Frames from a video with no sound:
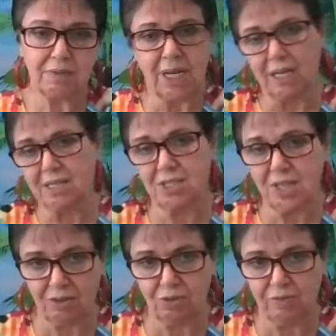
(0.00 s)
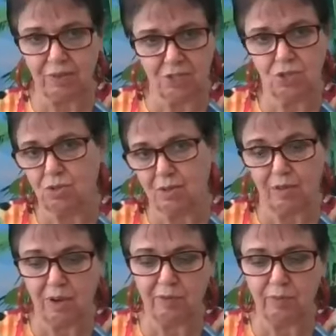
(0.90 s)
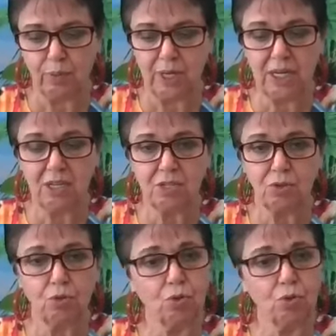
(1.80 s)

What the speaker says: that sacrifice of praise,